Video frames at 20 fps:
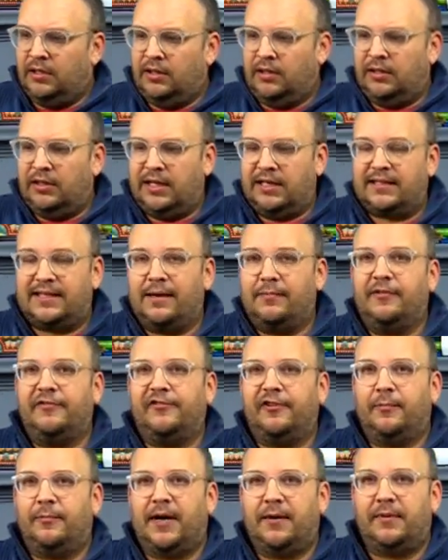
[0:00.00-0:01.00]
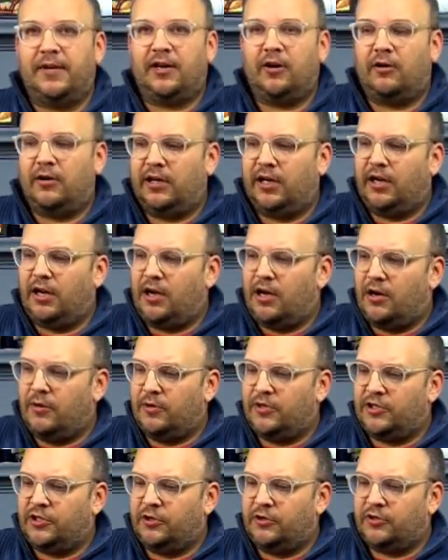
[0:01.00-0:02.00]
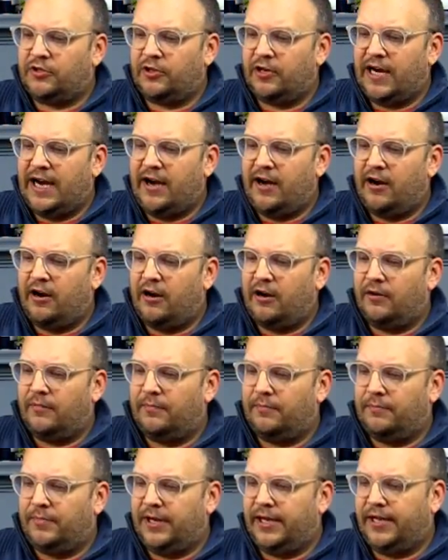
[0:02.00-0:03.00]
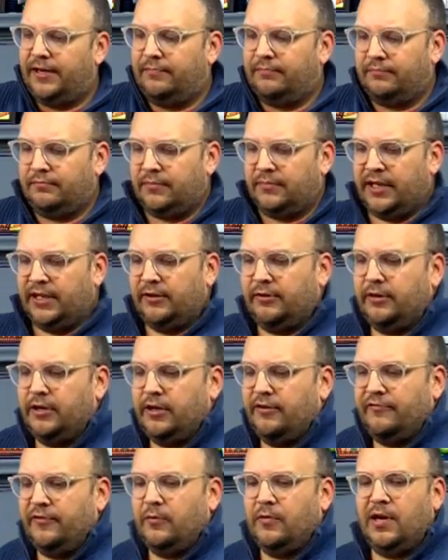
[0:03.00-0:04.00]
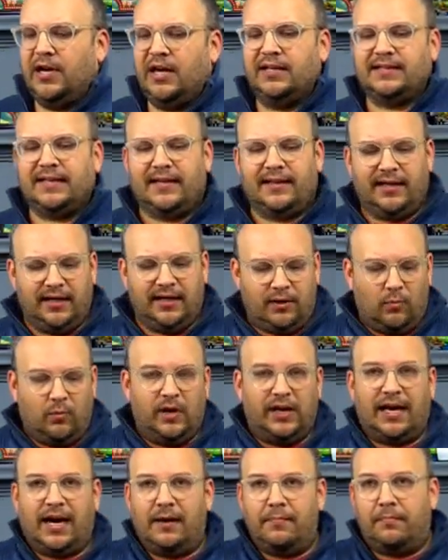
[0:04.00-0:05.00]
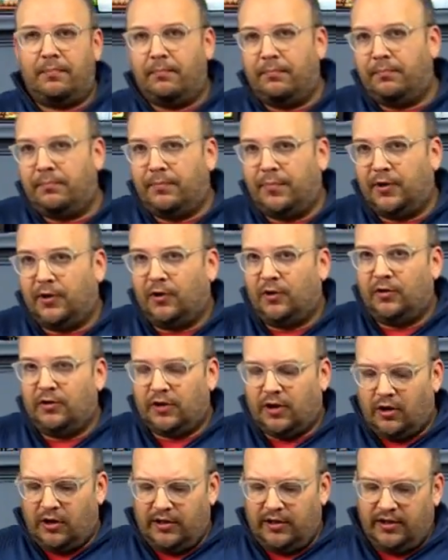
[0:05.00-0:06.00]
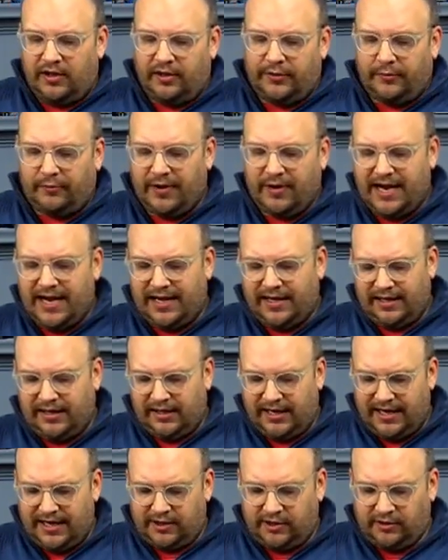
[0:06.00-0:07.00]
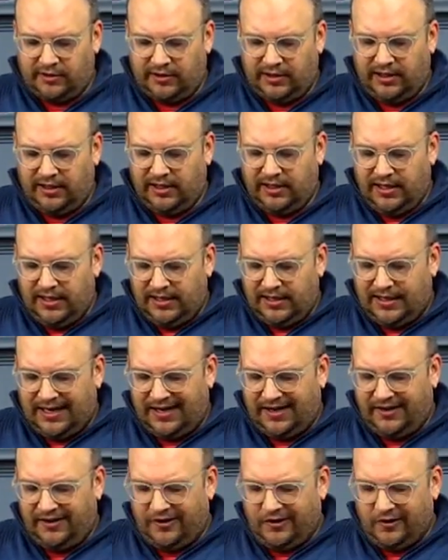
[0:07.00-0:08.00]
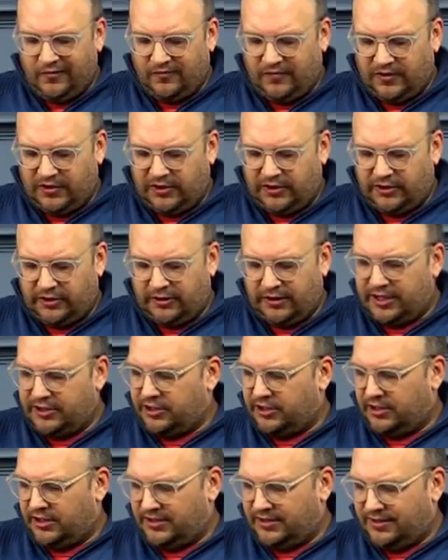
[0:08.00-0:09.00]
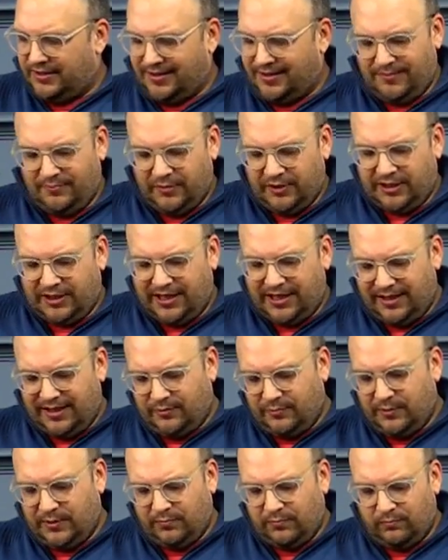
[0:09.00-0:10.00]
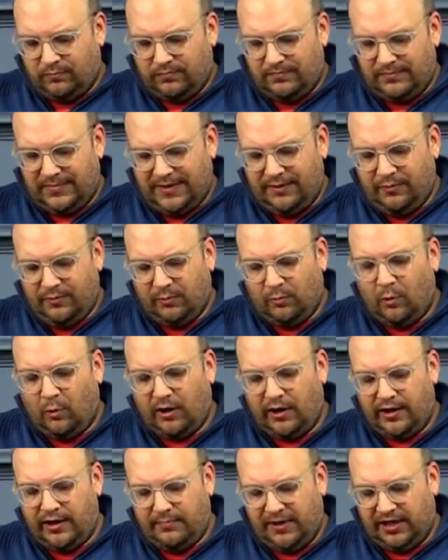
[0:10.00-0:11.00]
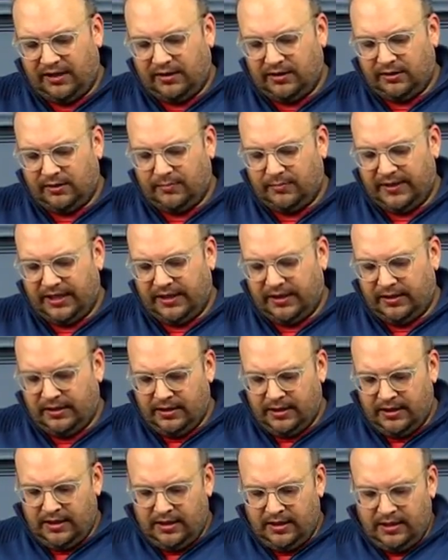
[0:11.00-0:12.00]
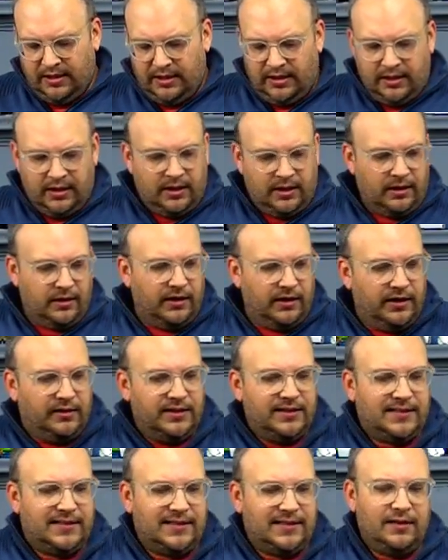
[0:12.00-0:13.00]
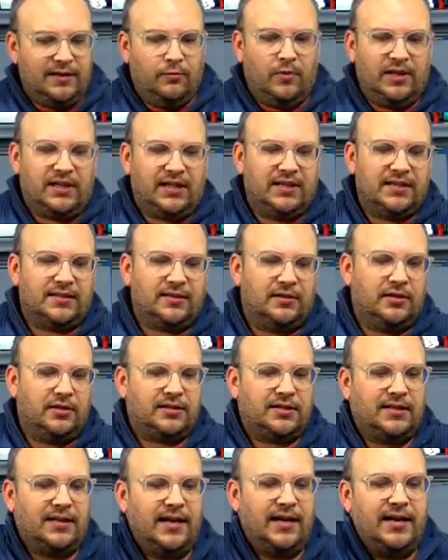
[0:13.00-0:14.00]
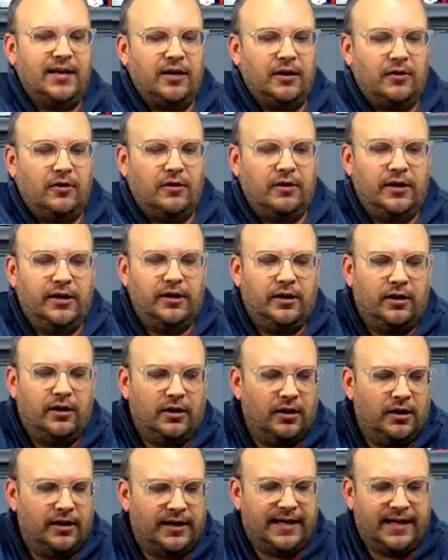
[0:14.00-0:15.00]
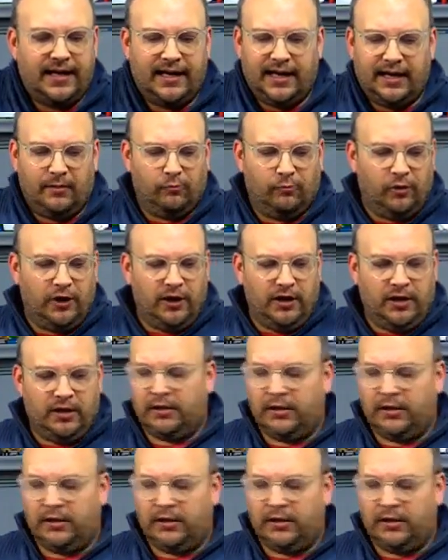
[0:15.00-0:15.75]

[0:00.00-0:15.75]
Now some of you might be going, oh, it was user error, but I don't know if it was. I think when I pulled on the thread, it actually kind of overstretched it some, which kind of would, it would worry me a little bit. All right, let's see what this looks like on our camera.